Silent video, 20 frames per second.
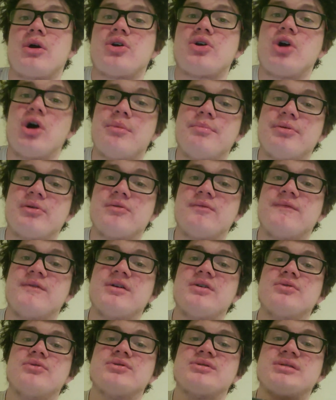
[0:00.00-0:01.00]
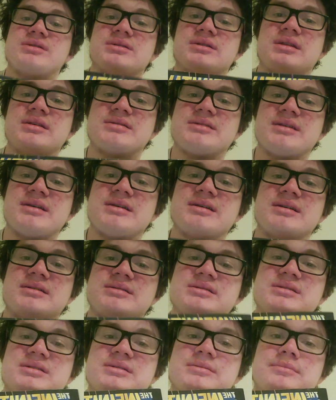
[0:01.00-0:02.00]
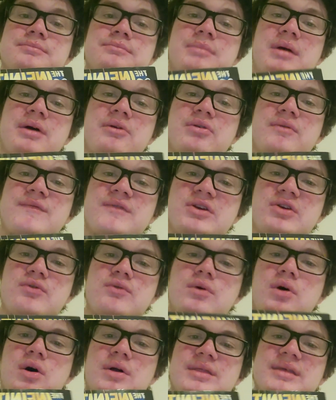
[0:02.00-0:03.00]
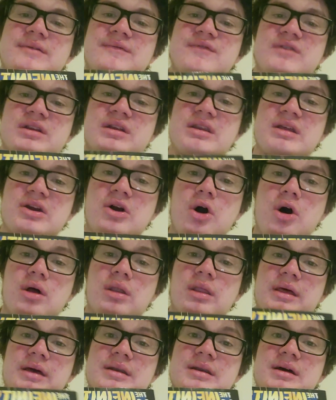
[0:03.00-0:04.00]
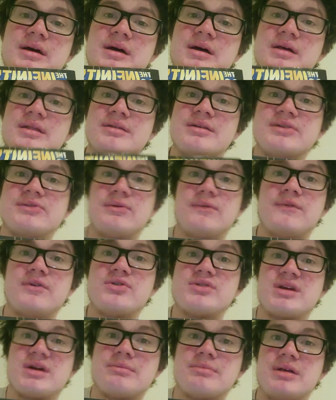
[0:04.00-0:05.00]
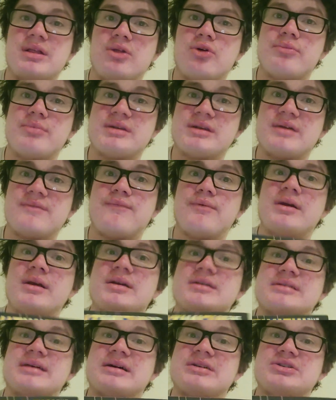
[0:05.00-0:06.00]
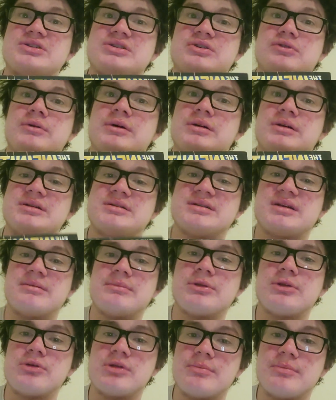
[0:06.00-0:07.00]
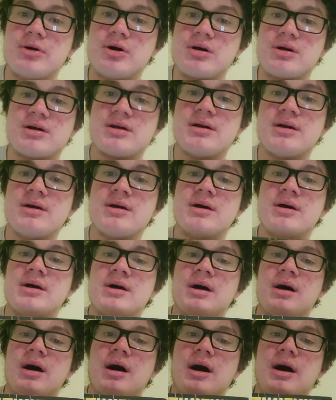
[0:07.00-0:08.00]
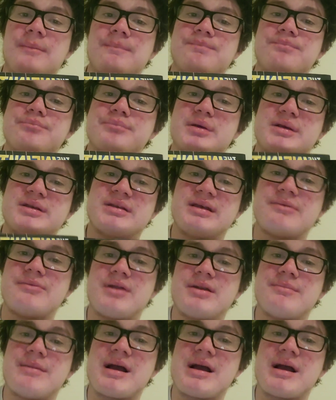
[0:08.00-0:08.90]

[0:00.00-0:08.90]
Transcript: comic reviews, this is my review on the Infinity Gauntlet. This review is going to be a little bit different because I just quickly skimmed through the book, because I read it